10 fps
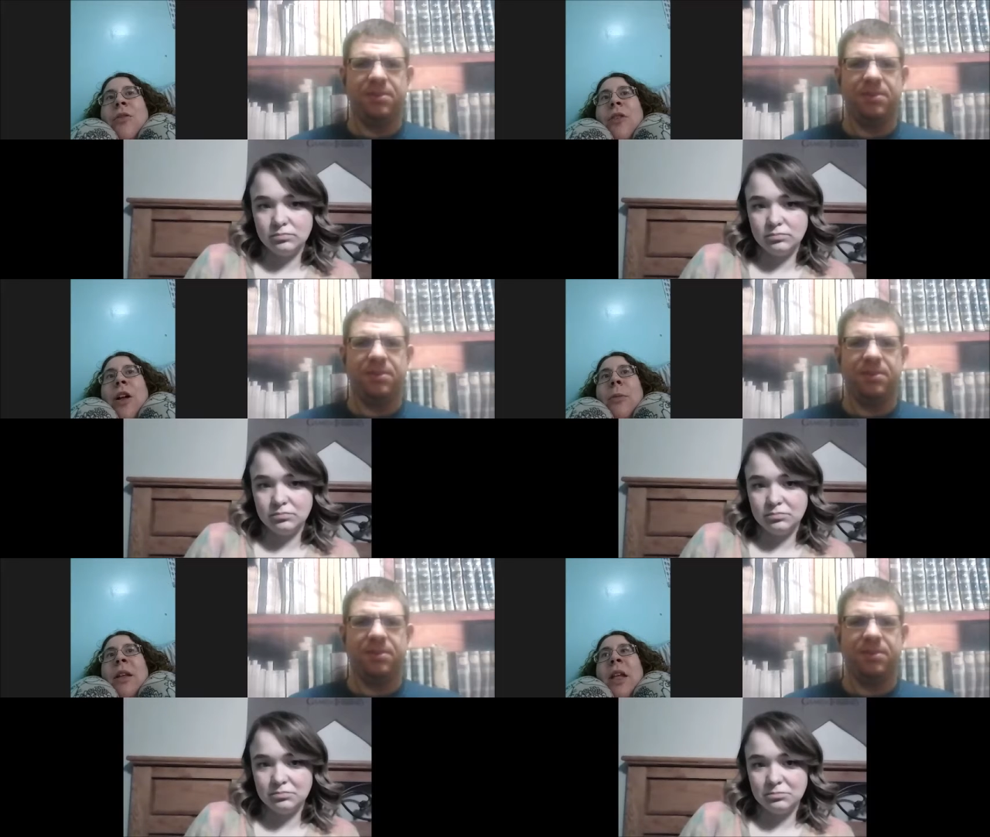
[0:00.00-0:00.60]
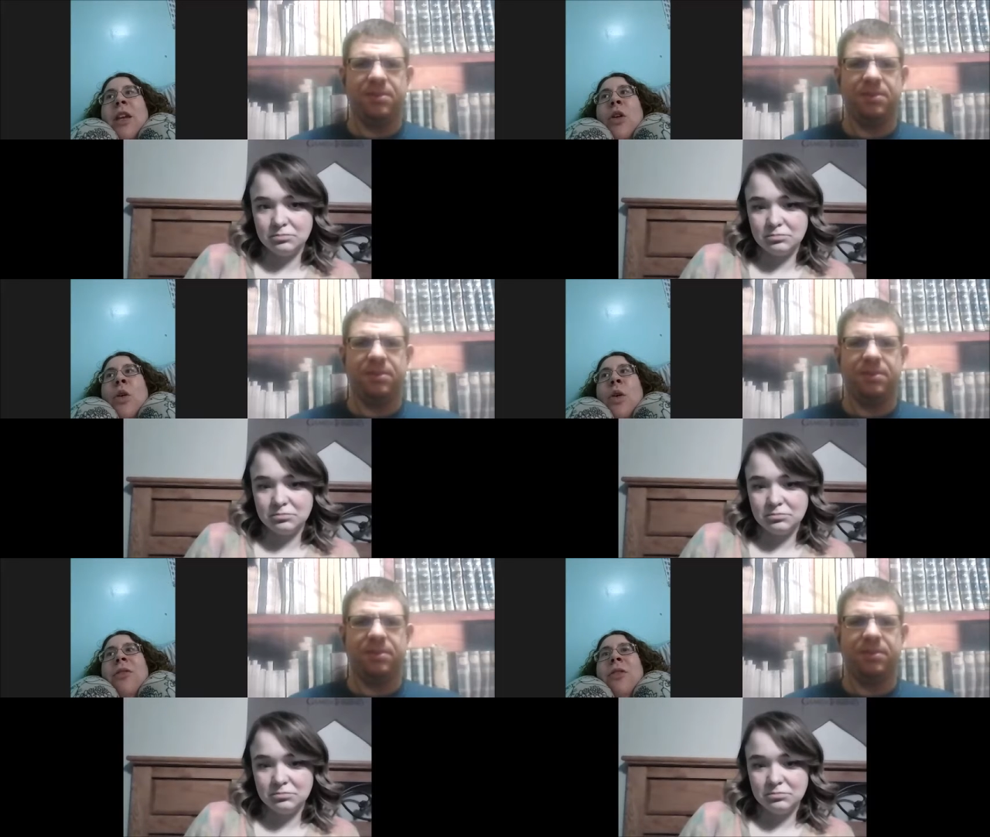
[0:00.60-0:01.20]
Speaker 1: development, like
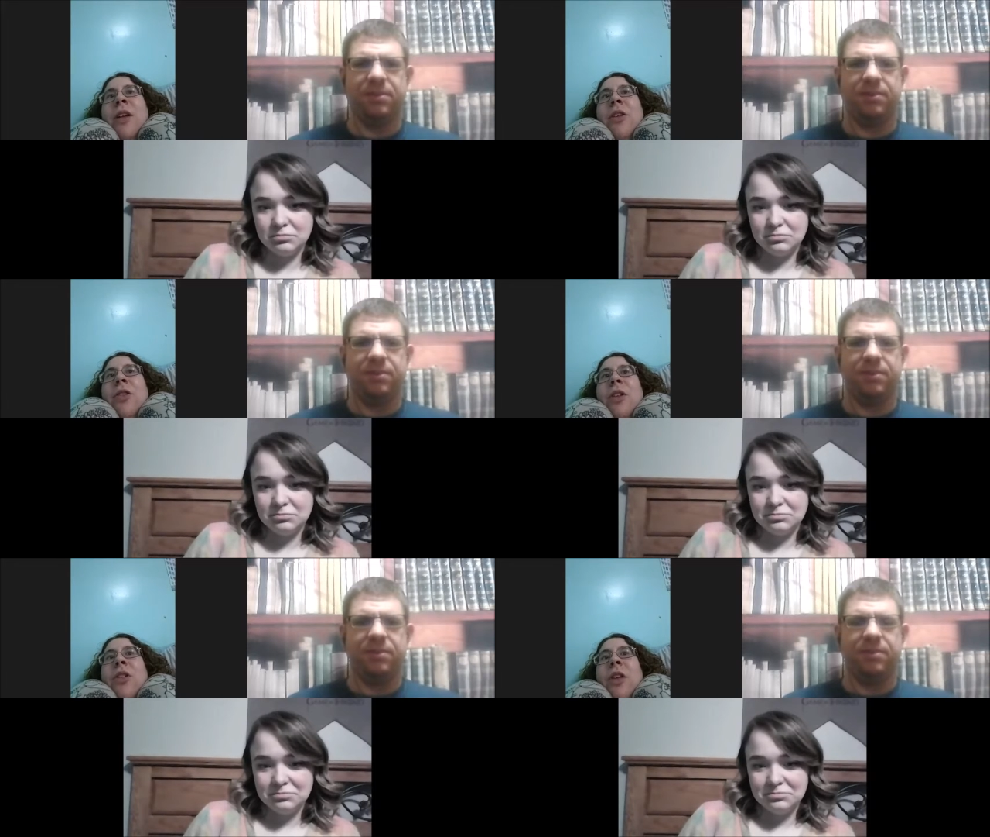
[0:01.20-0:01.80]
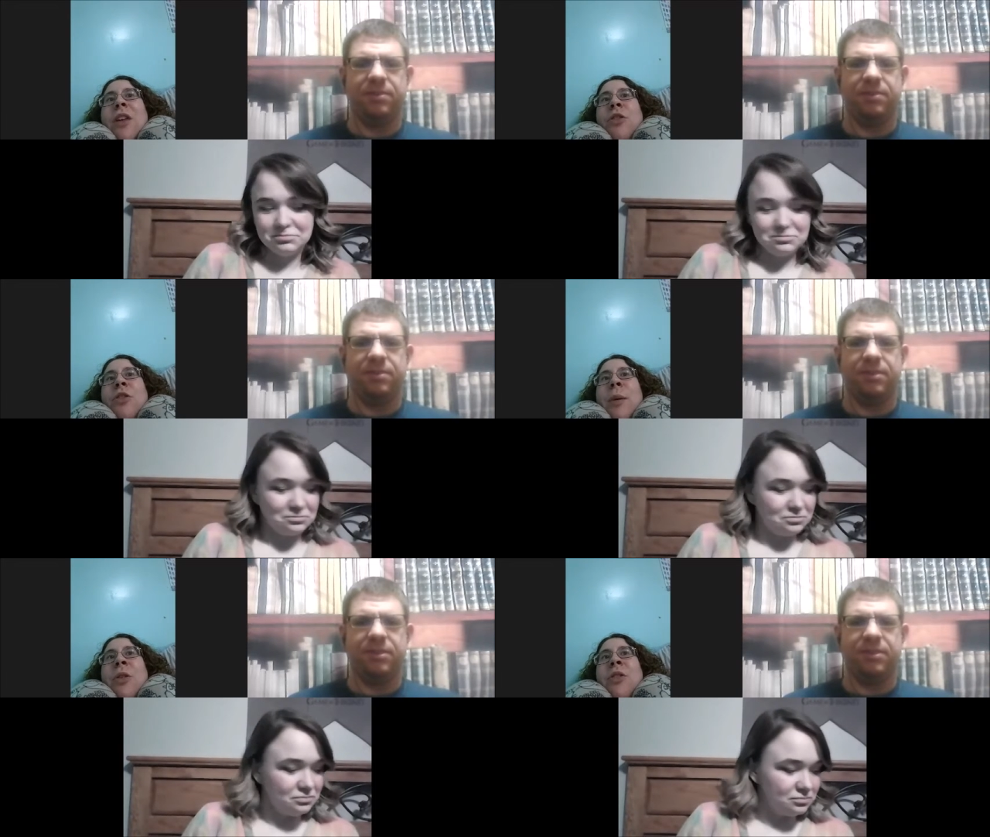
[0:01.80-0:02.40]
Yorick, for instance, as we
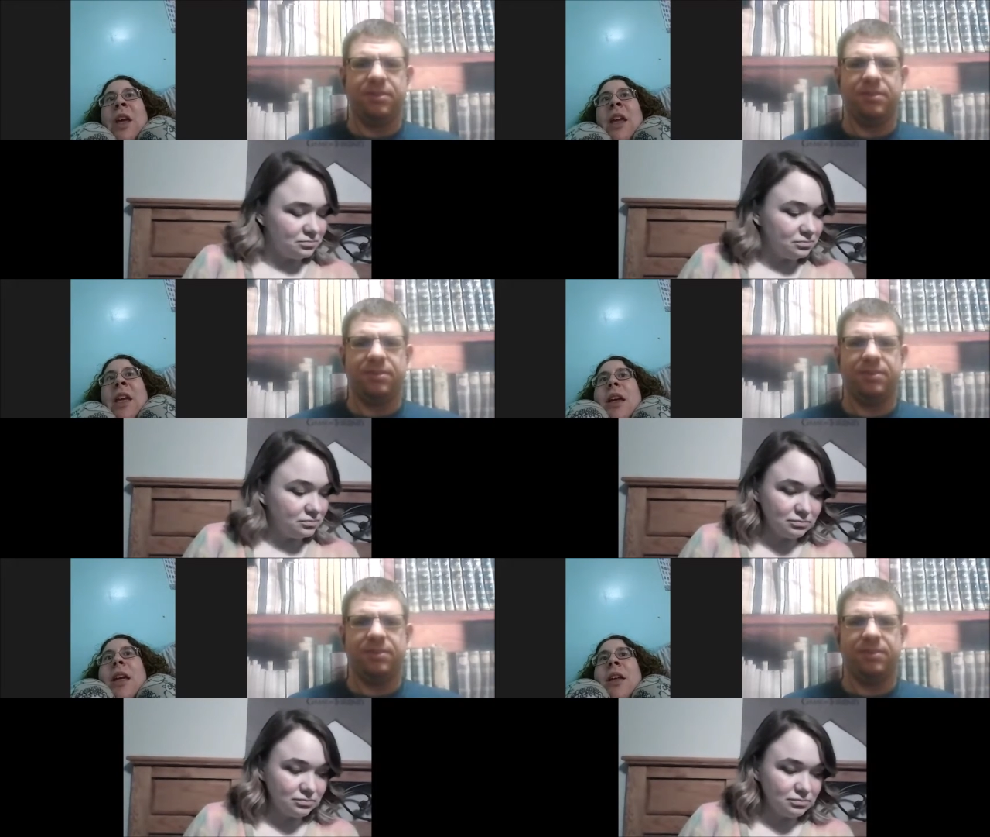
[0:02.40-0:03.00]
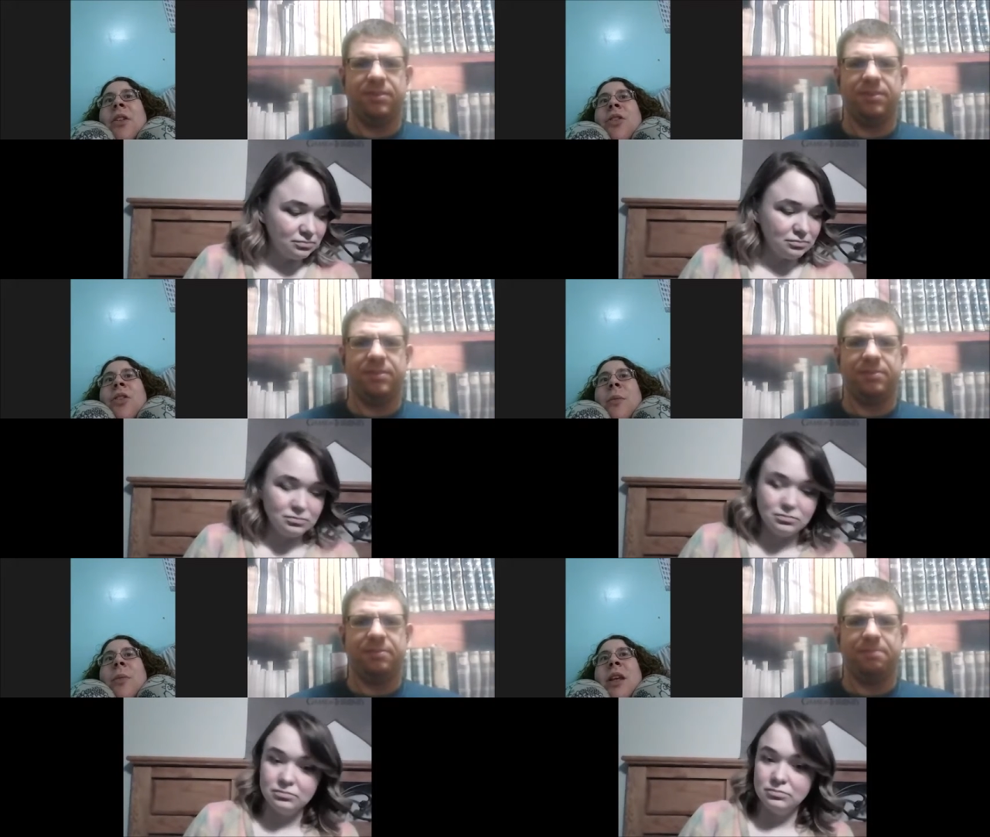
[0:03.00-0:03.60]
were saying, is
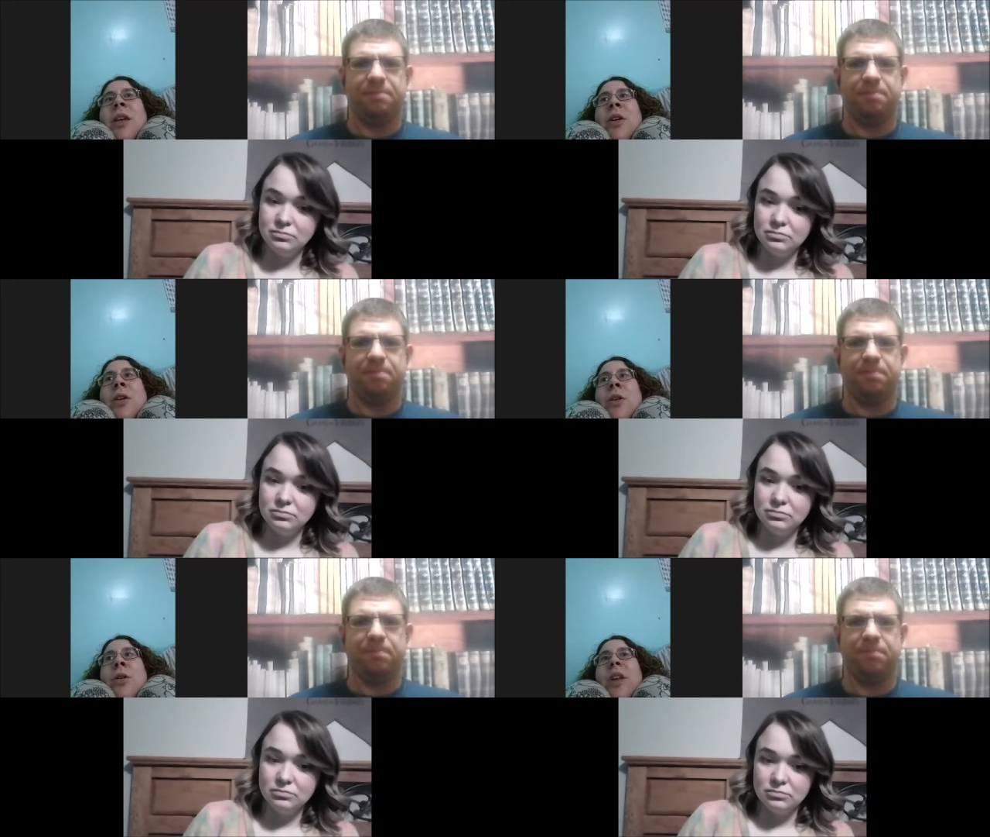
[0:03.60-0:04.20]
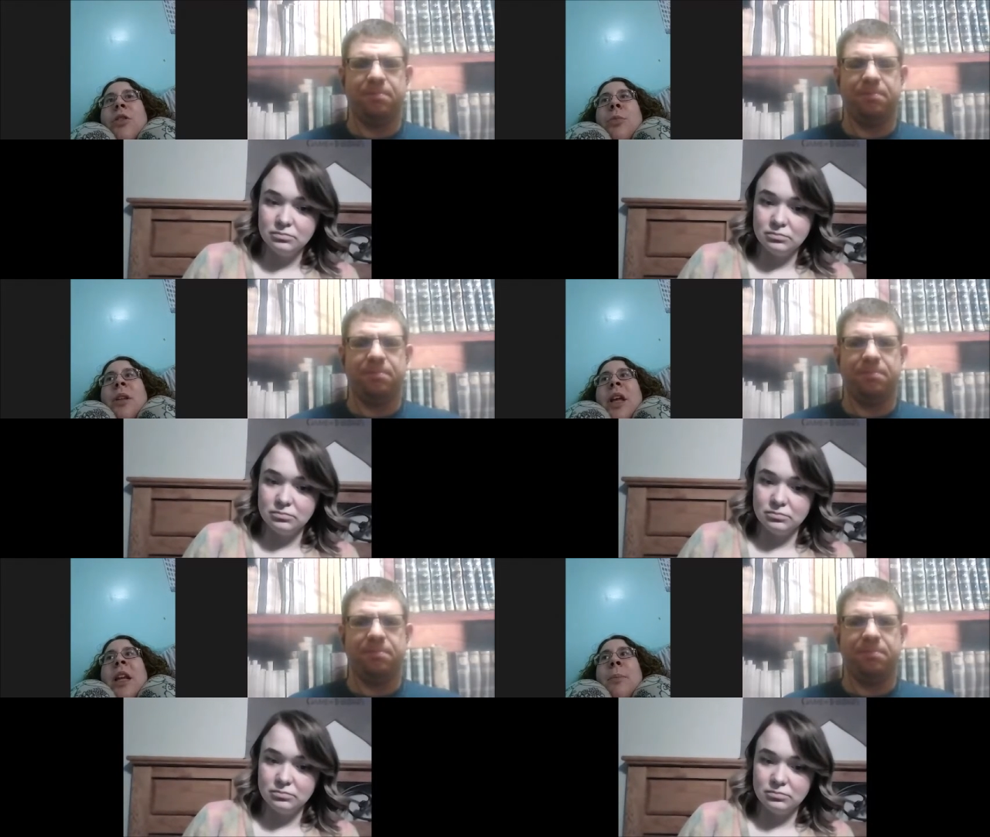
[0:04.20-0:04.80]
somebody who is
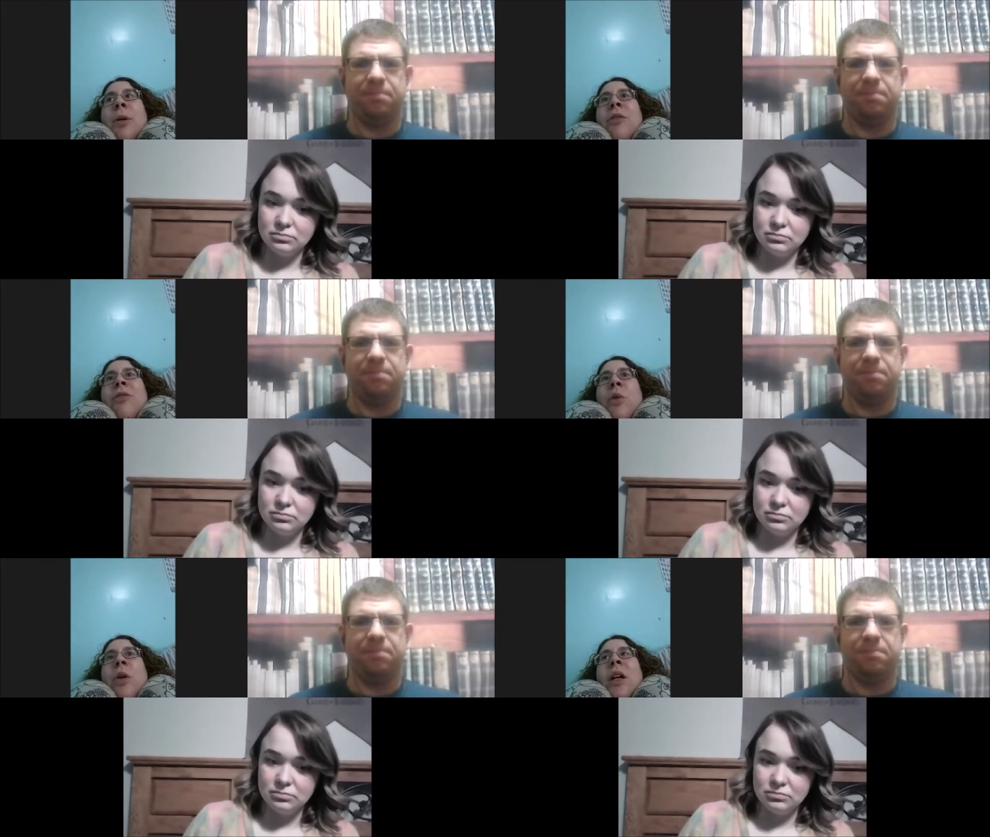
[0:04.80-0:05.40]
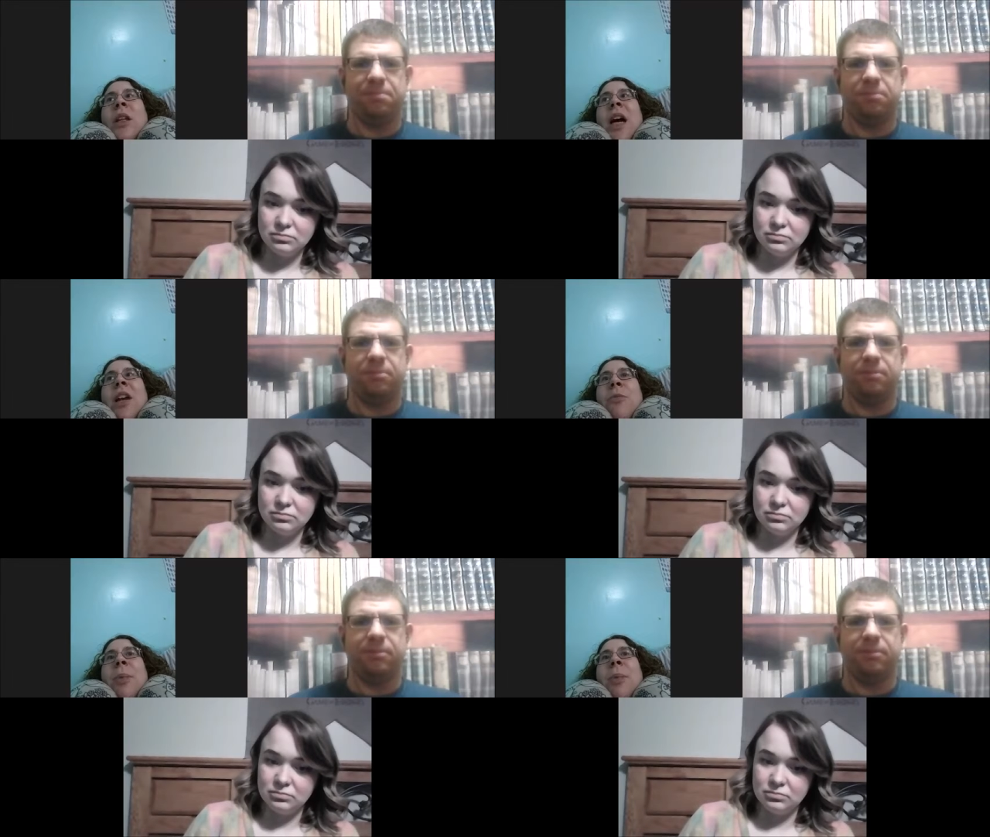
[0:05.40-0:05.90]
relatable for a lot of